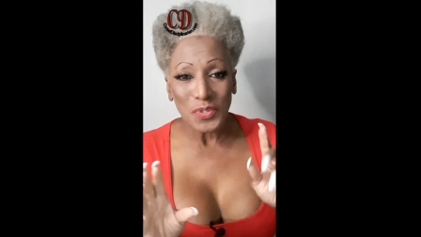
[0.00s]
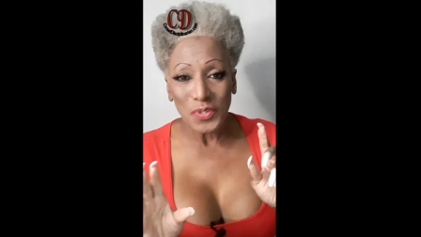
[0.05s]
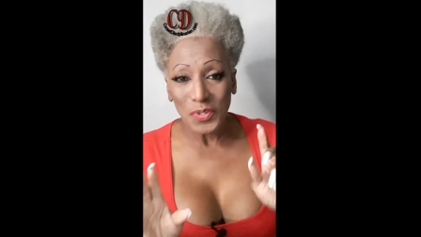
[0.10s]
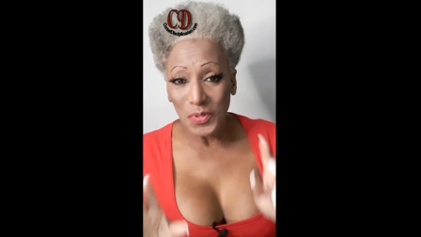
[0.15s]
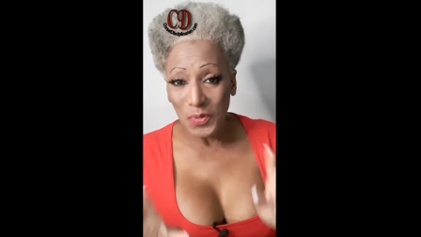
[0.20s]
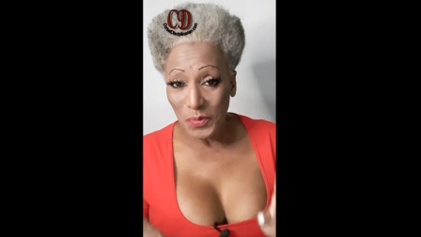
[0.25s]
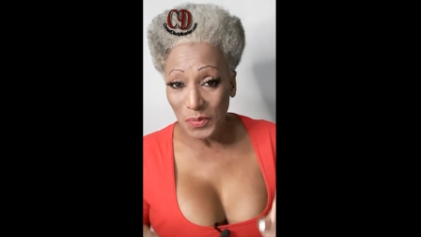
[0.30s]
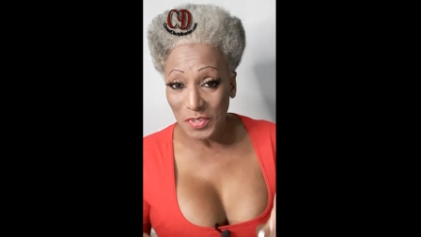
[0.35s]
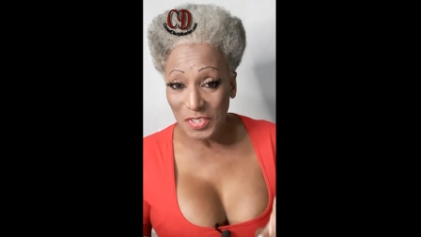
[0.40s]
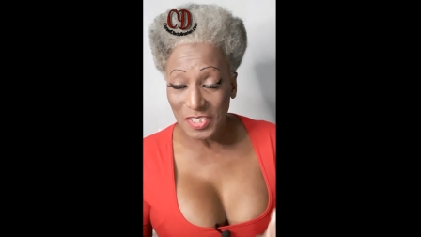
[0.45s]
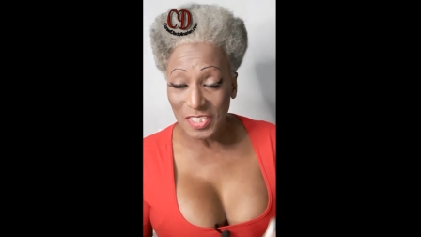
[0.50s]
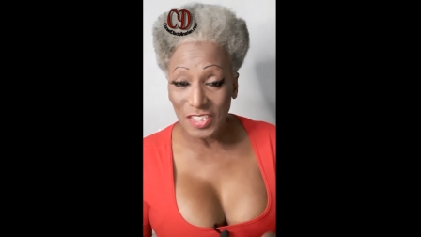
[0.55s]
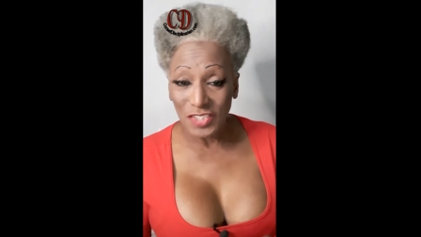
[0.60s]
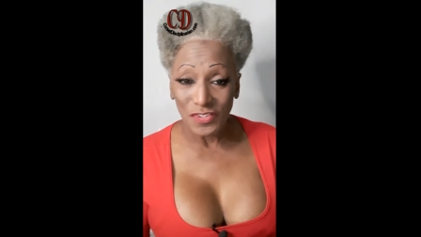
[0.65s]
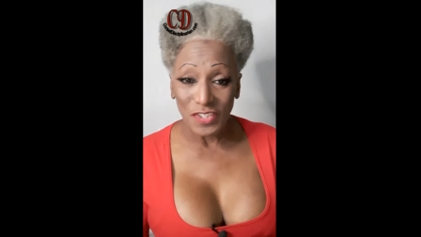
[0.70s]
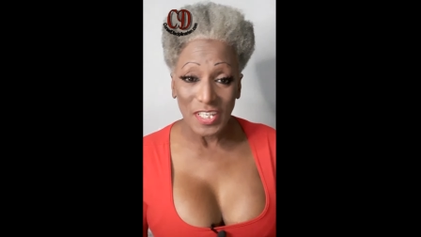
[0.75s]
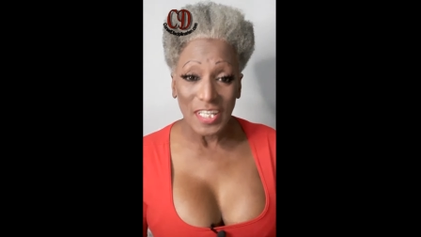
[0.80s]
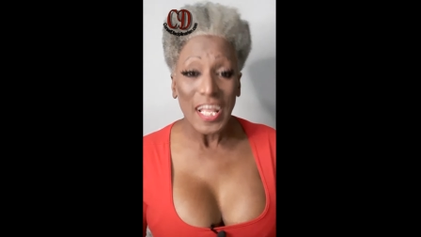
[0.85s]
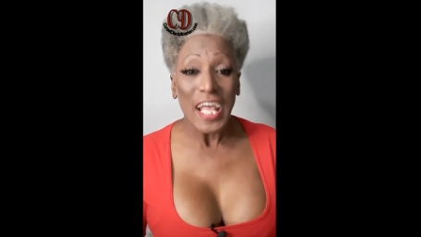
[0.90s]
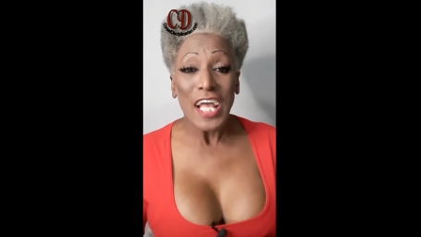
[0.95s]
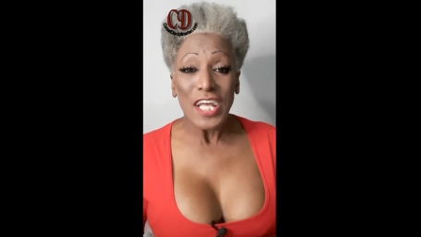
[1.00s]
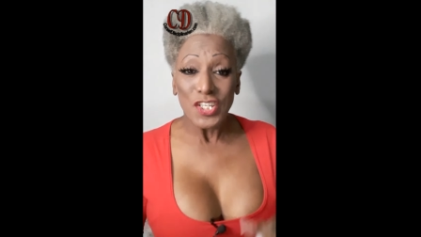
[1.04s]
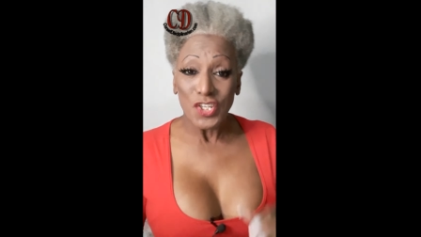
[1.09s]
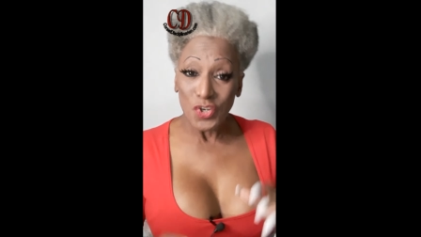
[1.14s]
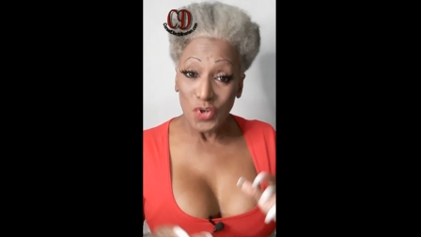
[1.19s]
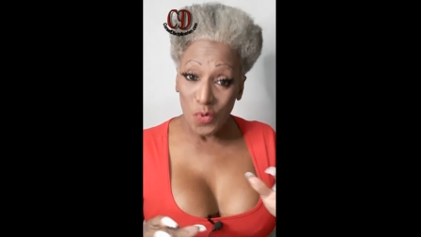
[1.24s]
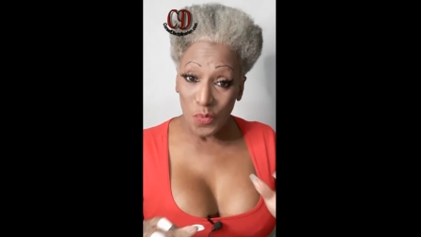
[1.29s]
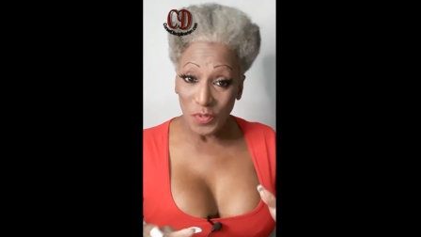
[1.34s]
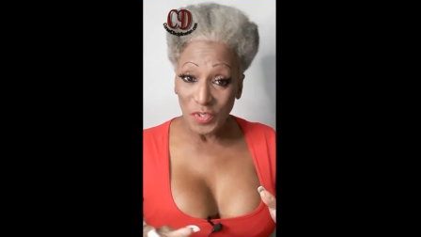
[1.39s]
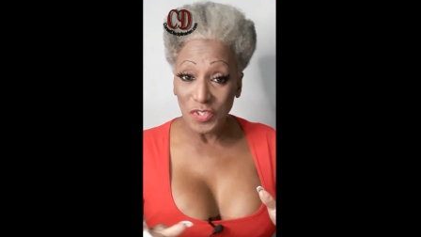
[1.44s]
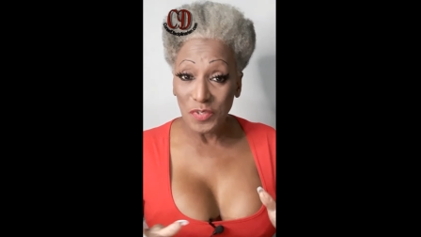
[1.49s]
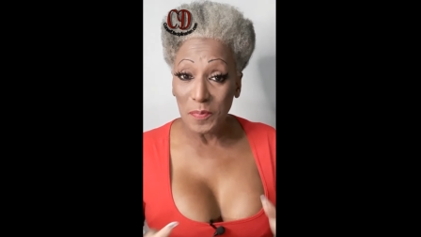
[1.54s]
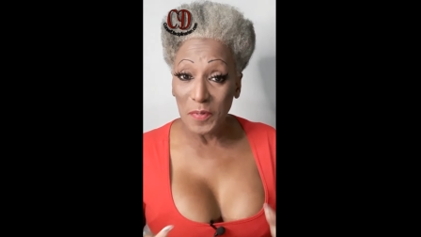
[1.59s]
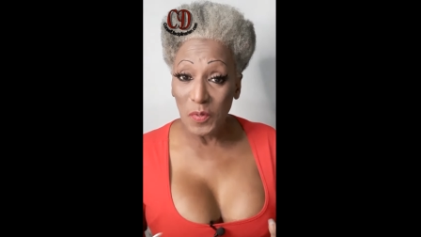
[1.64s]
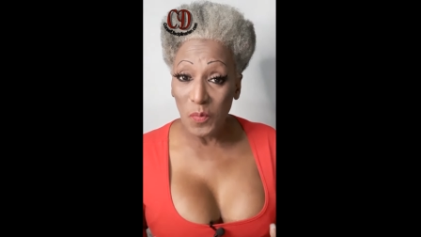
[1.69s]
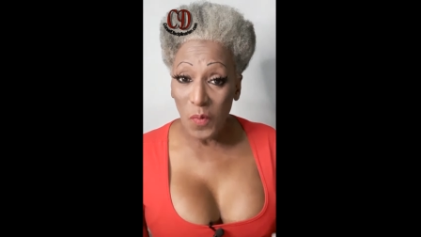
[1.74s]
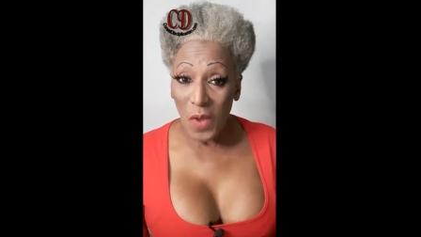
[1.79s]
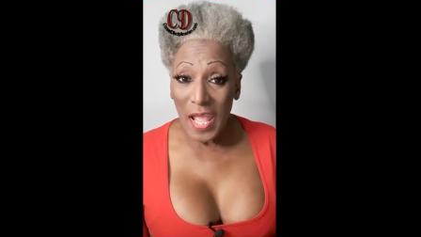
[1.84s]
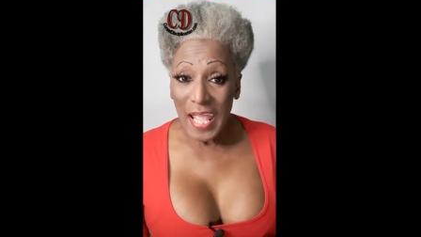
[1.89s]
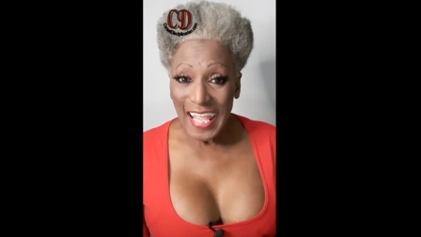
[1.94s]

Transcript: corset training, you're going to be